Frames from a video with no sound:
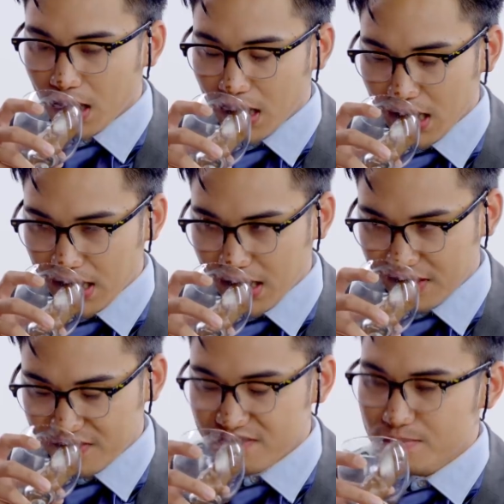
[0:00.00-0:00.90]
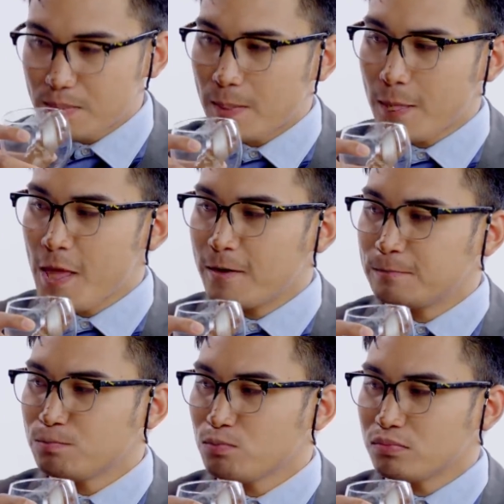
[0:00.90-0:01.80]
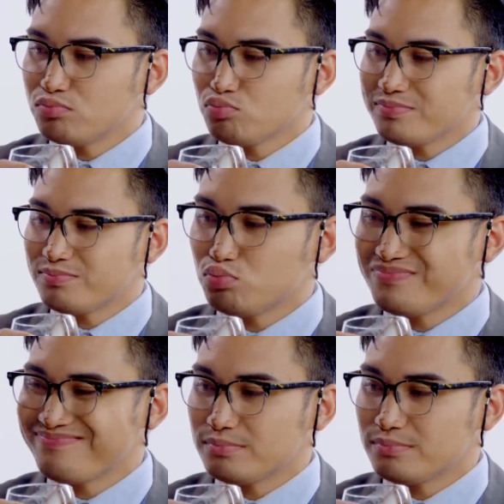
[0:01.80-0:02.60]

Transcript: Nobody speaks.